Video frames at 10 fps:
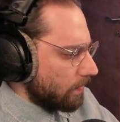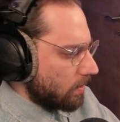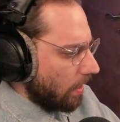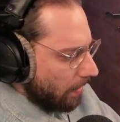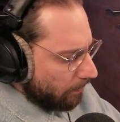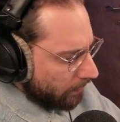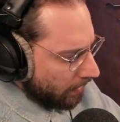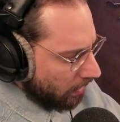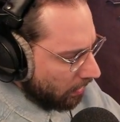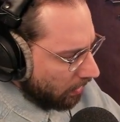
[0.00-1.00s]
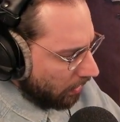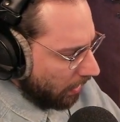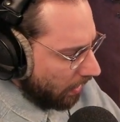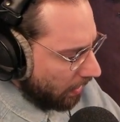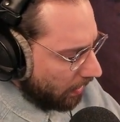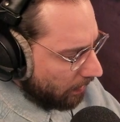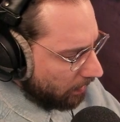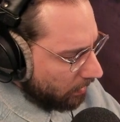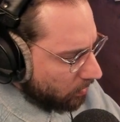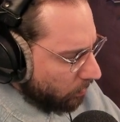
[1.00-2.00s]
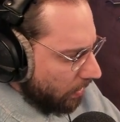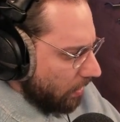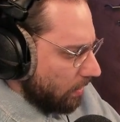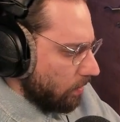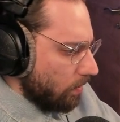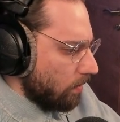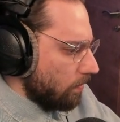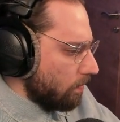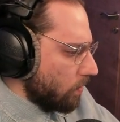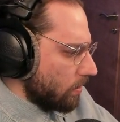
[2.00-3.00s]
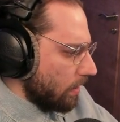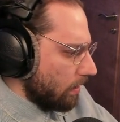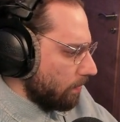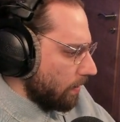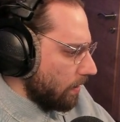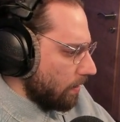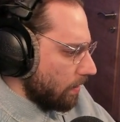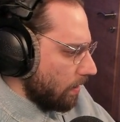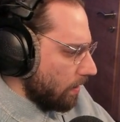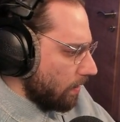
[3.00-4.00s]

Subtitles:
So yeah, in this week you'll most likely be